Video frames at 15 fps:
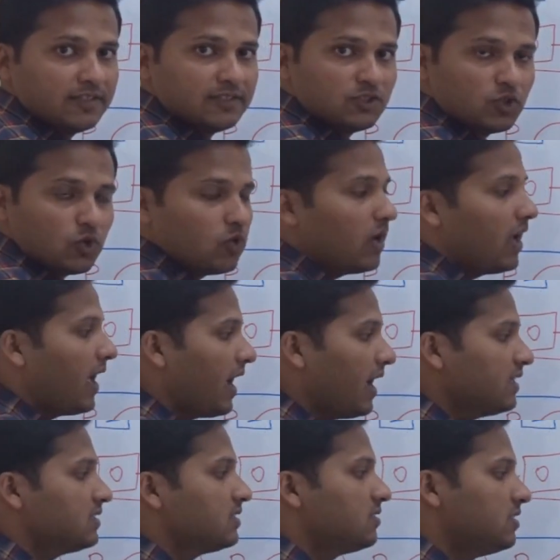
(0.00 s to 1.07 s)
So
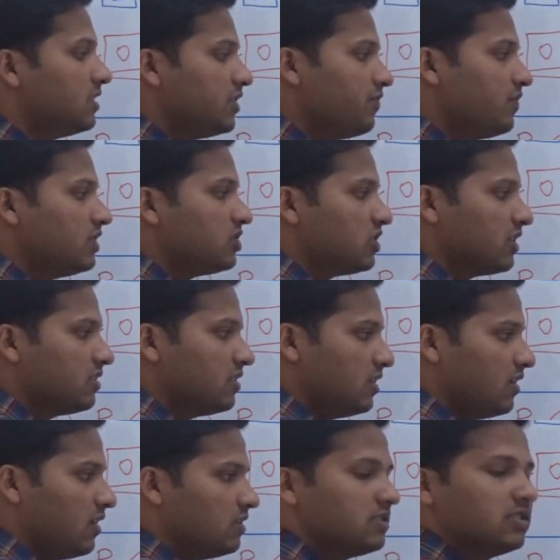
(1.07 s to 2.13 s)
as the division
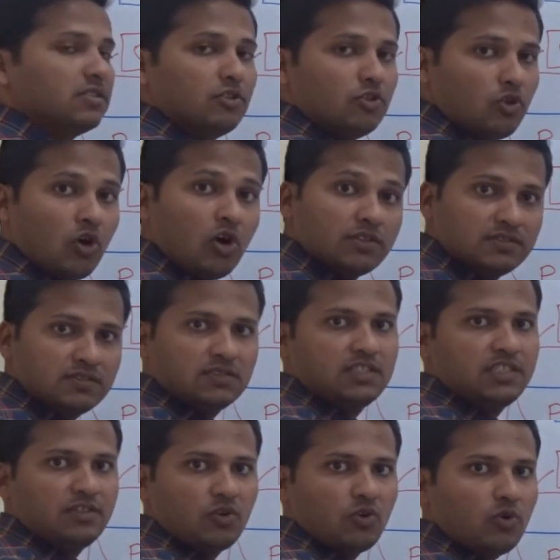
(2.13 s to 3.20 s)
is
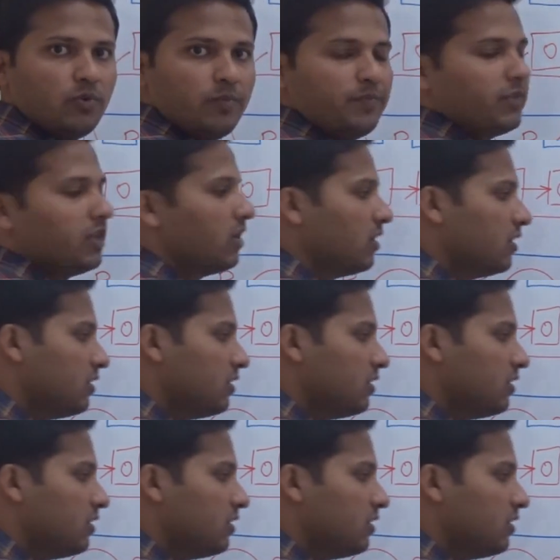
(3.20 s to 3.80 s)
non-zero,